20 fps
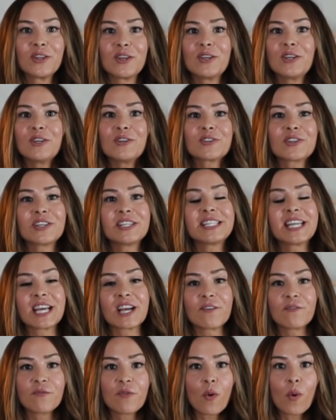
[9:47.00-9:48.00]
They'll usually
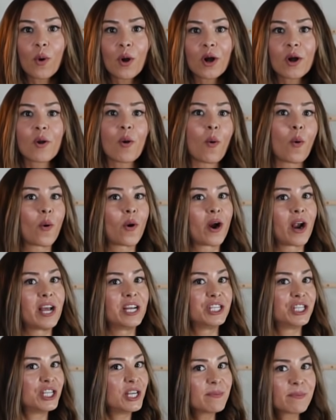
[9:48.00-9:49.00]
take a Ford or
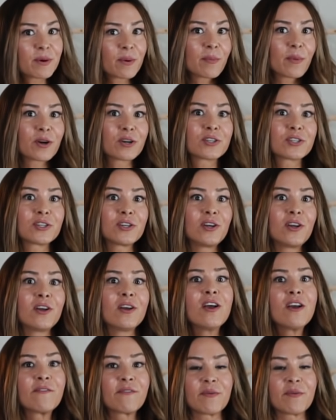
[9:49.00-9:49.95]
a Jeep commercial